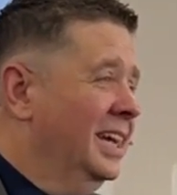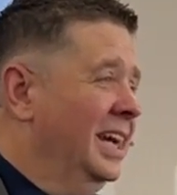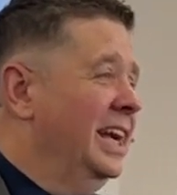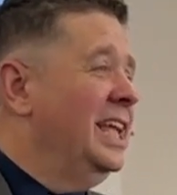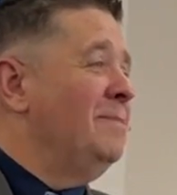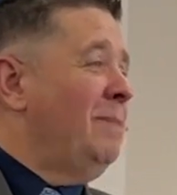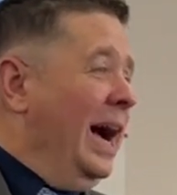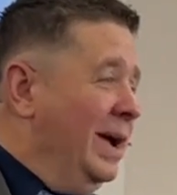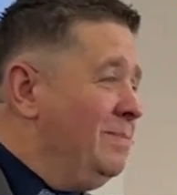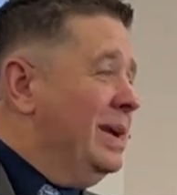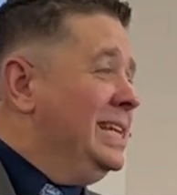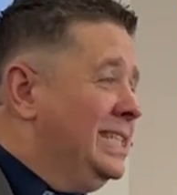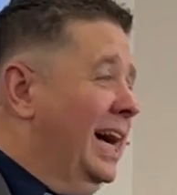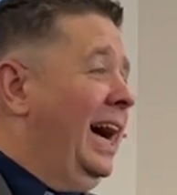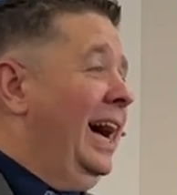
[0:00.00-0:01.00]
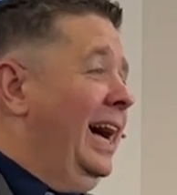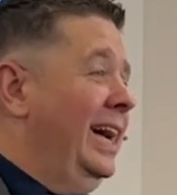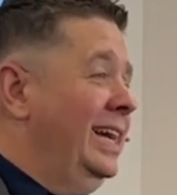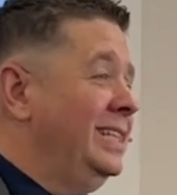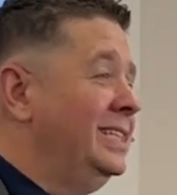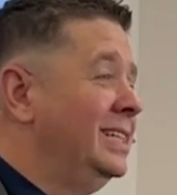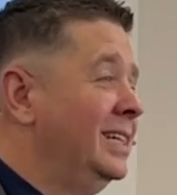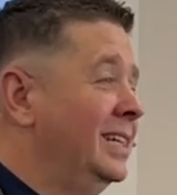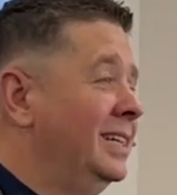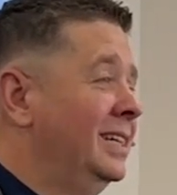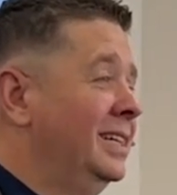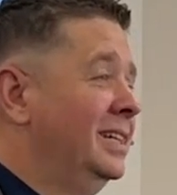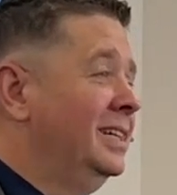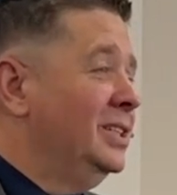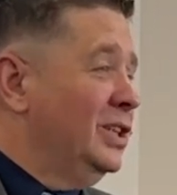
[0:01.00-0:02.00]
And it might be tied
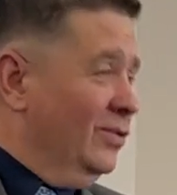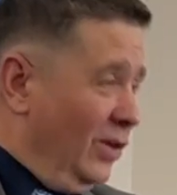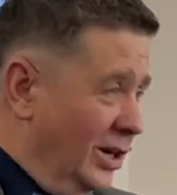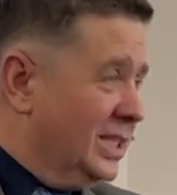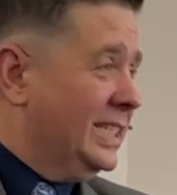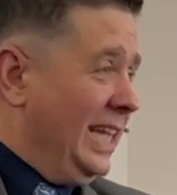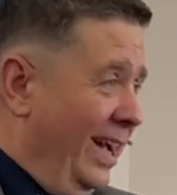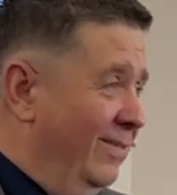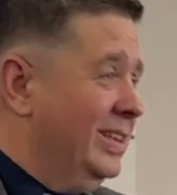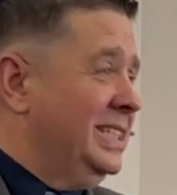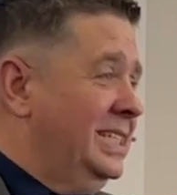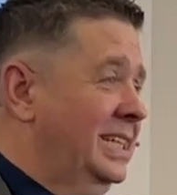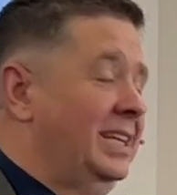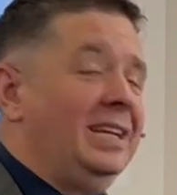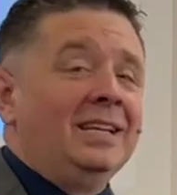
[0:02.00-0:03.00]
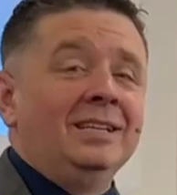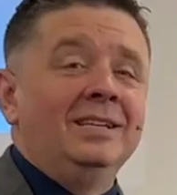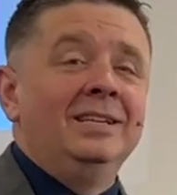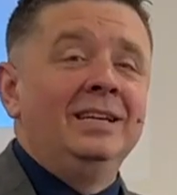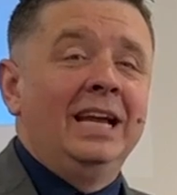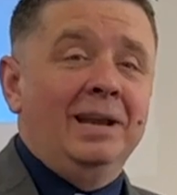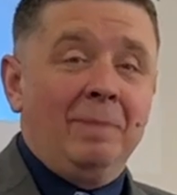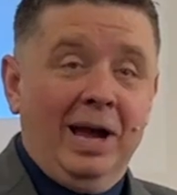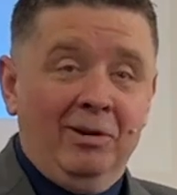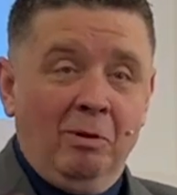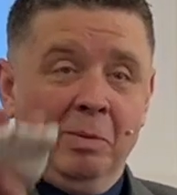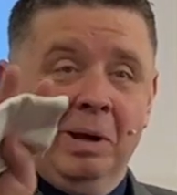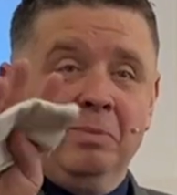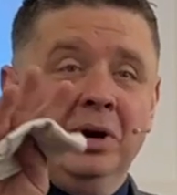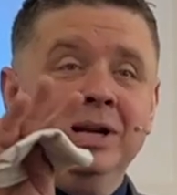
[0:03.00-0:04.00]
to verse 17. Anybody
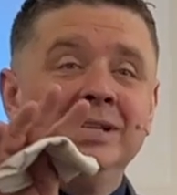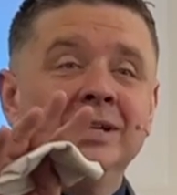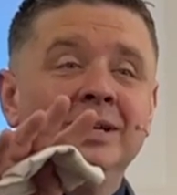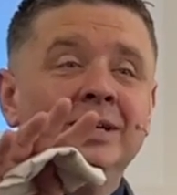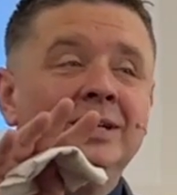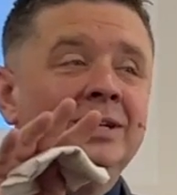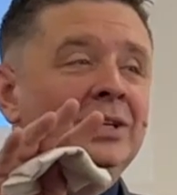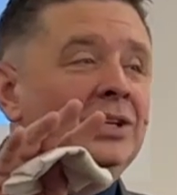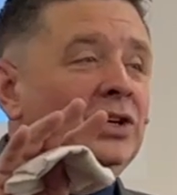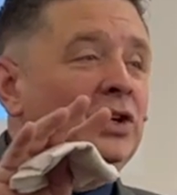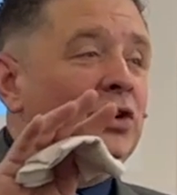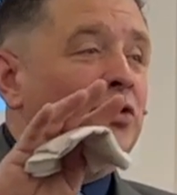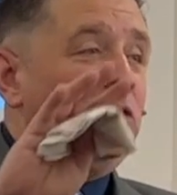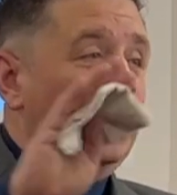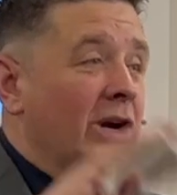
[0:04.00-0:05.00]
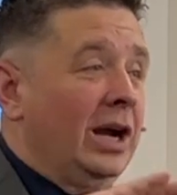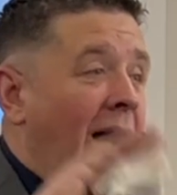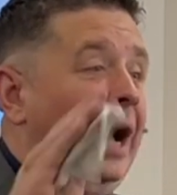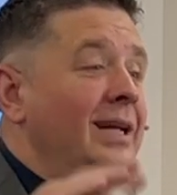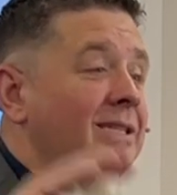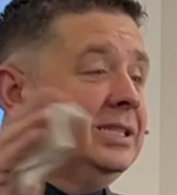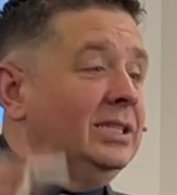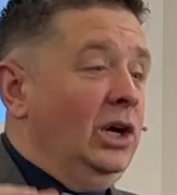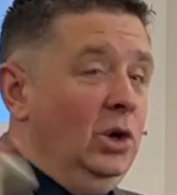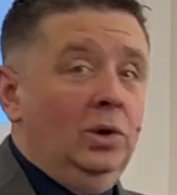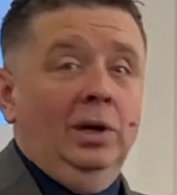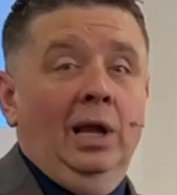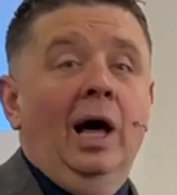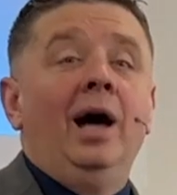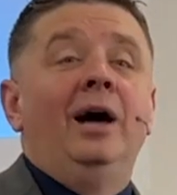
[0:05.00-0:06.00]
remember it? For God so
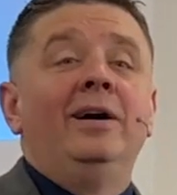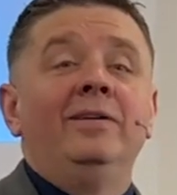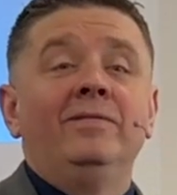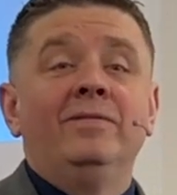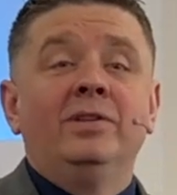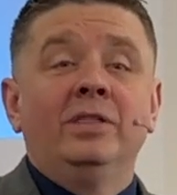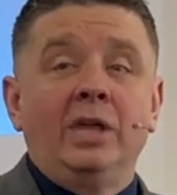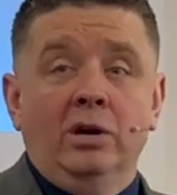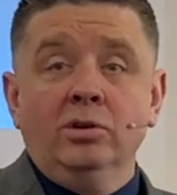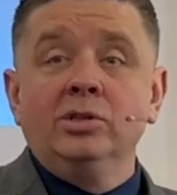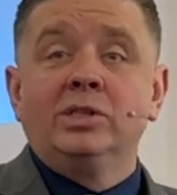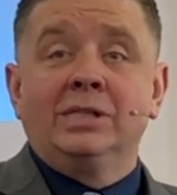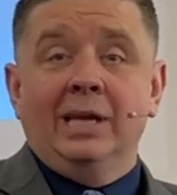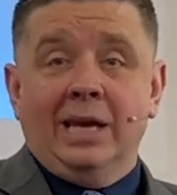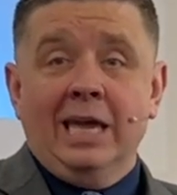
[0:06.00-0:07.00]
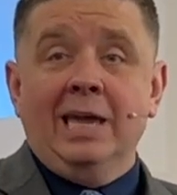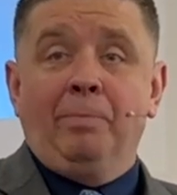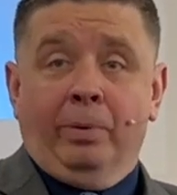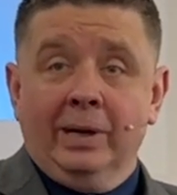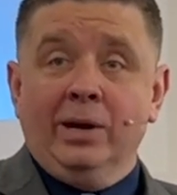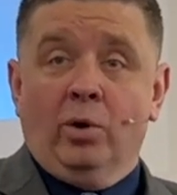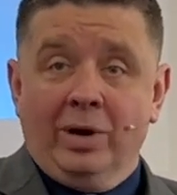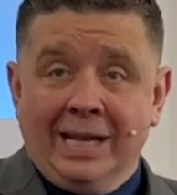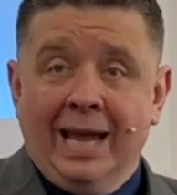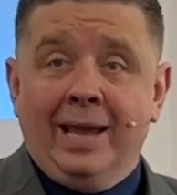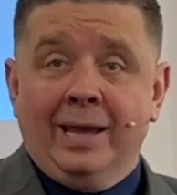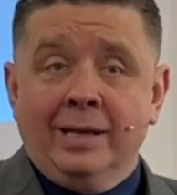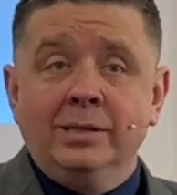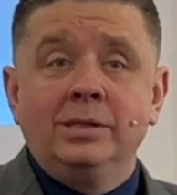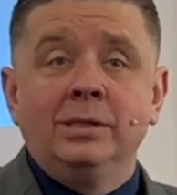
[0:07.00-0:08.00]
loved those that he
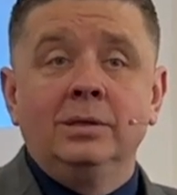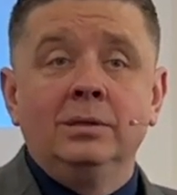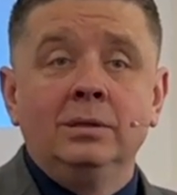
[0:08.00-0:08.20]
preordained.